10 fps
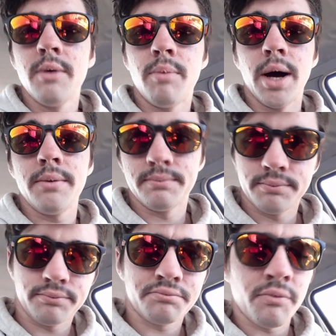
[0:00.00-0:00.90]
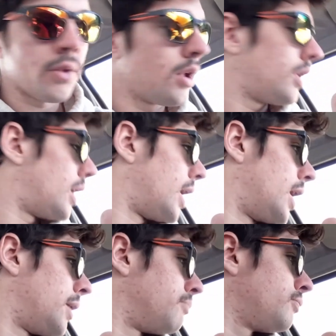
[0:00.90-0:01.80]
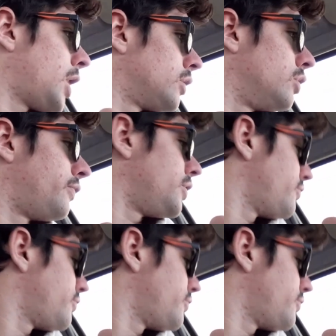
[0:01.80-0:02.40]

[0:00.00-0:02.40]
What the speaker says: But that'll do it for this